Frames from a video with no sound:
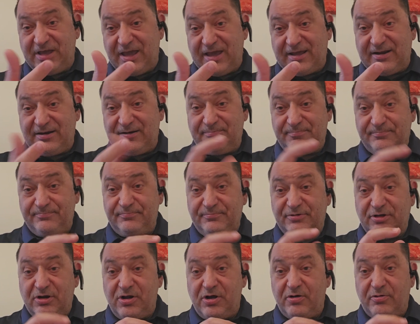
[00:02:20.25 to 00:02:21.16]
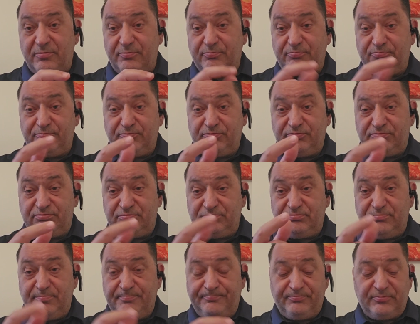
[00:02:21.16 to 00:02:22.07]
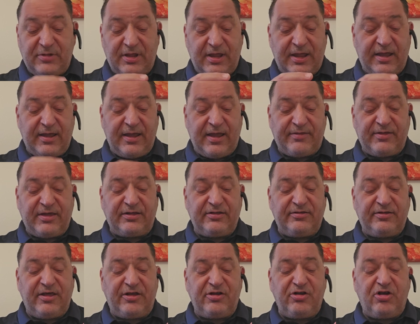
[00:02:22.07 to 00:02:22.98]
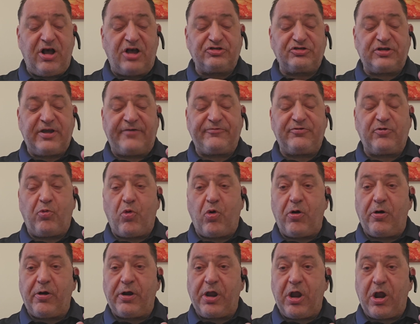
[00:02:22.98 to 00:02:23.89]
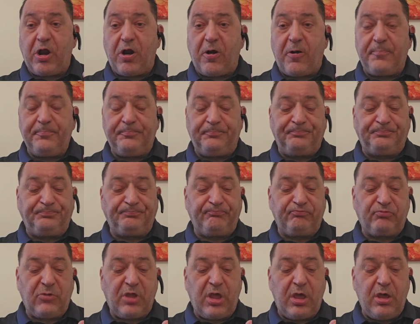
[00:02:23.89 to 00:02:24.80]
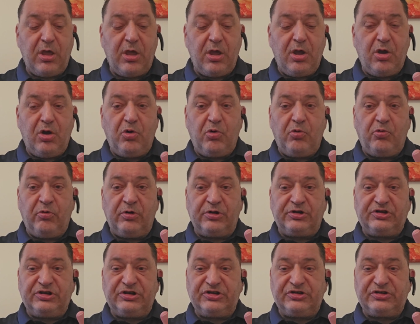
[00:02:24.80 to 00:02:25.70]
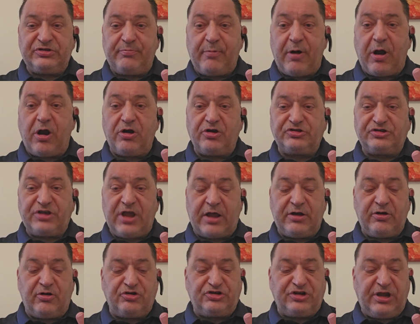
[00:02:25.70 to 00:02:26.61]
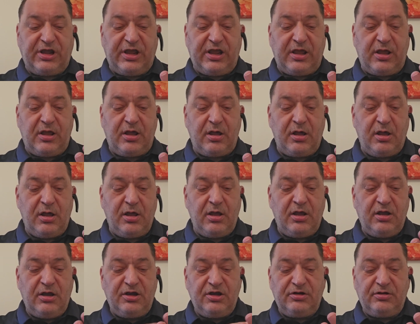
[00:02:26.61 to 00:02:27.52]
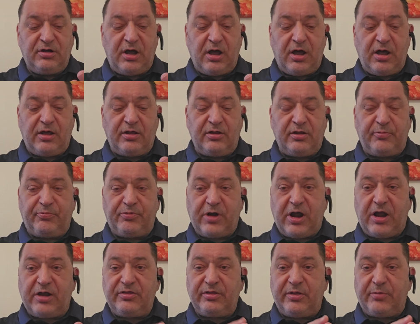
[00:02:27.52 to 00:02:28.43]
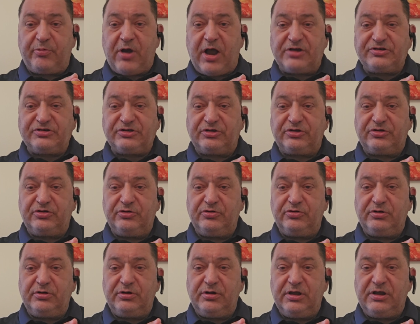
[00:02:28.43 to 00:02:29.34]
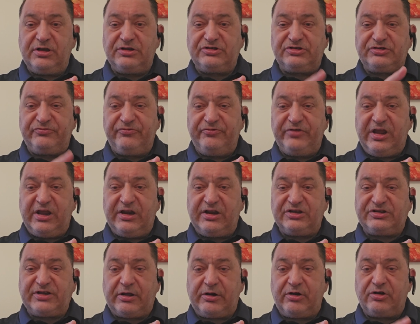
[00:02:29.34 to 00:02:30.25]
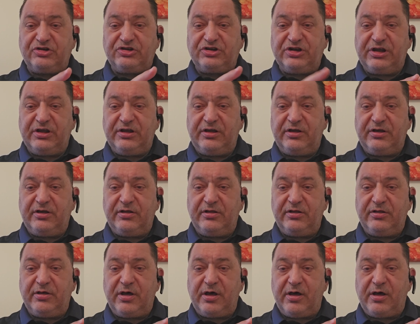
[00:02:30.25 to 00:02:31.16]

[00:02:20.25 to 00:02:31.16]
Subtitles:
Get it? And then you also have the warrior, which is Mars energy. The prostitute is Venus energy.